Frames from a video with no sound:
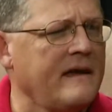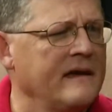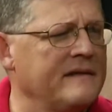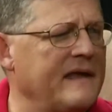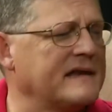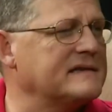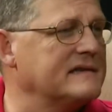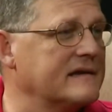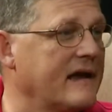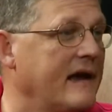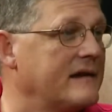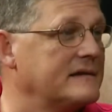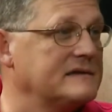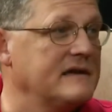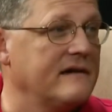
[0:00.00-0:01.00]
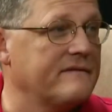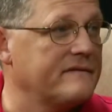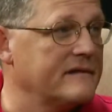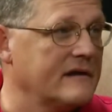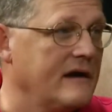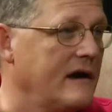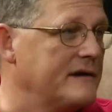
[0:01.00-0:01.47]
And that's the kind of stuff
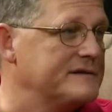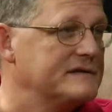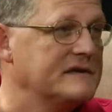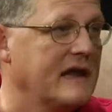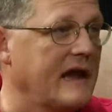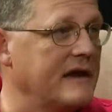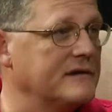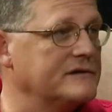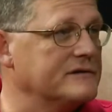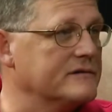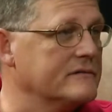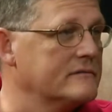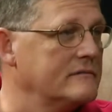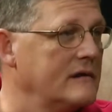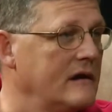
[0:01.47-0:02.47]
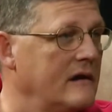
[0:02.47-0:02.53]
that causes cancer,